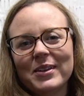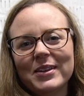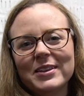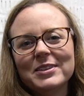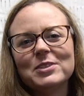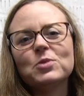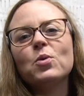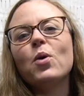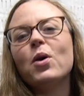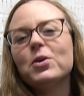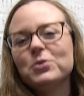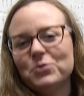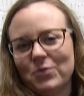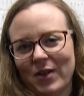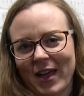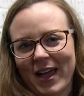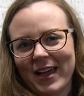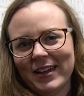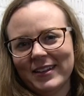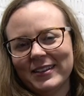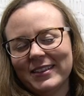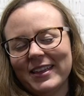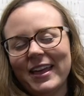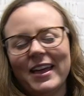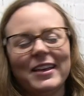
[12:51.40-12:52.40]
Squat
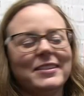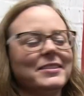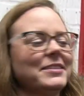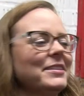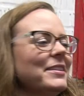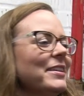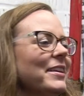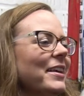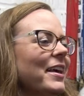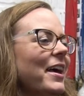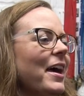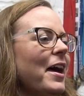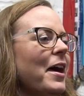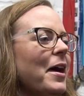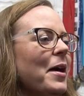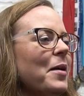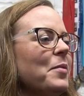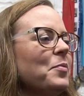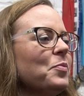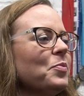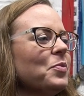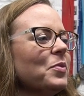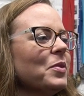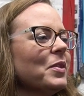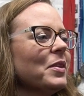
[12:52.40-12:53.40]
rack, yes.
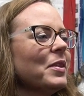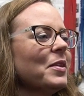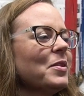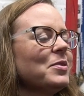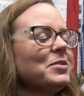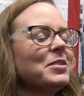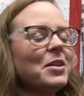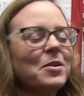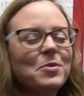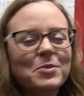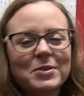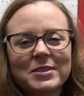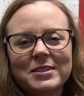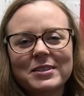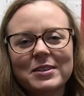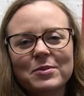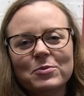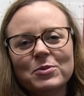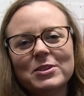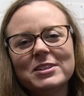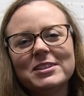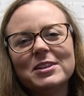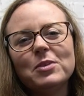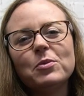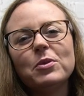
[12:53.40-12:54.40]
Um, so we,
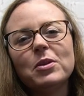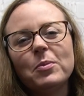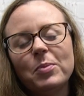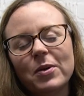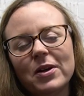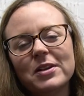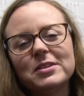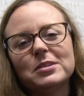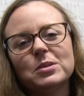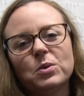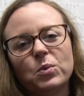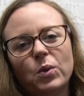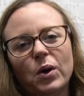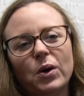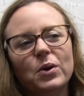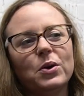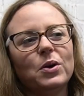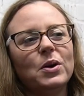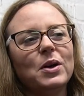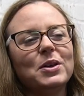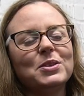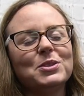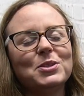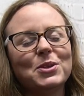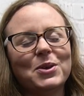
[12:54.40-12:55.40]
we still want to buy a squat,
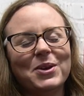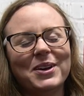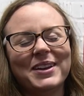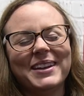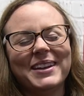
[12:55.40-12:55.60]
a squ